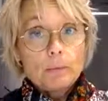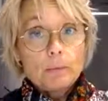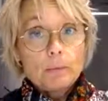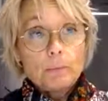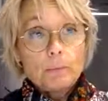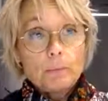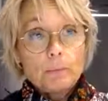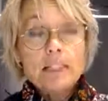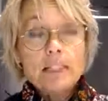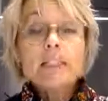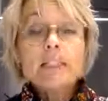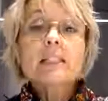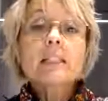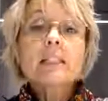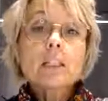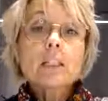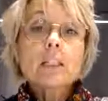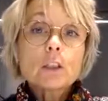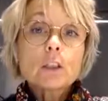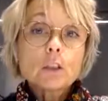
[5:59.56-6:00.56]
please
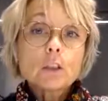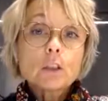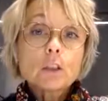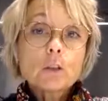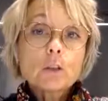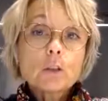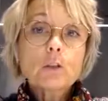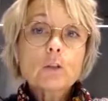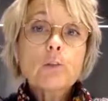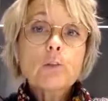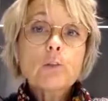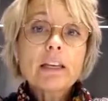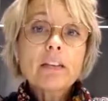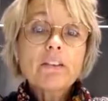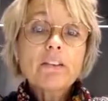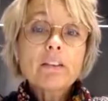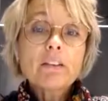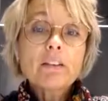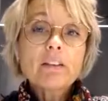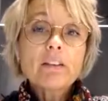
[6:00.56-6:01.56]
do me a
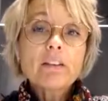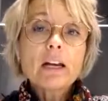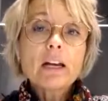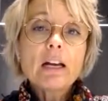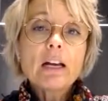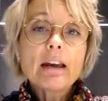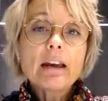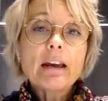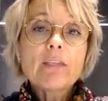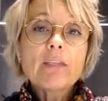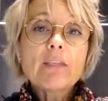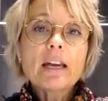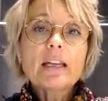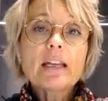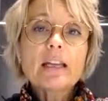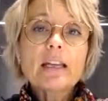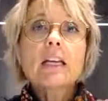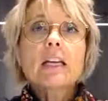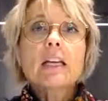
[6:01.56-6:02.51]
favor and then